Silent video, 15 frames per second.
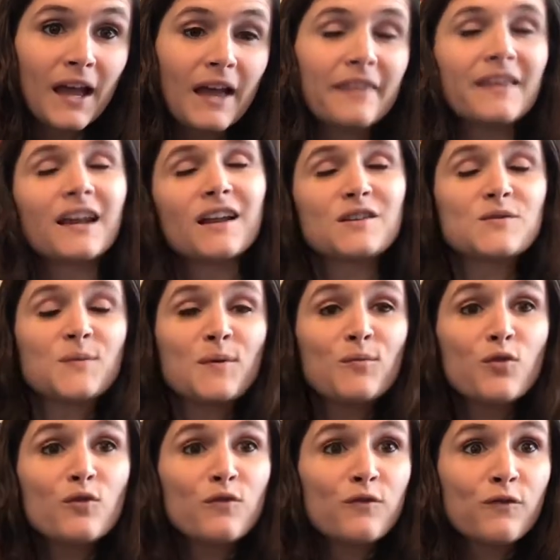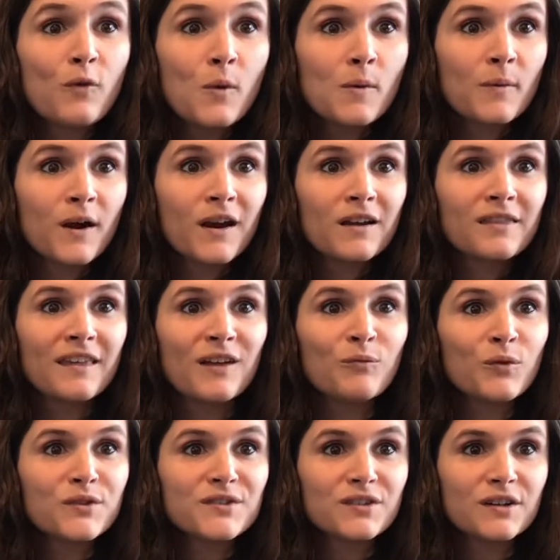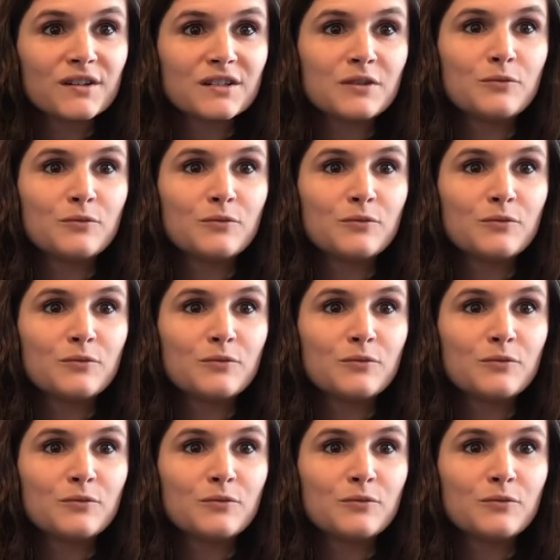And then as we move forward, then we'll start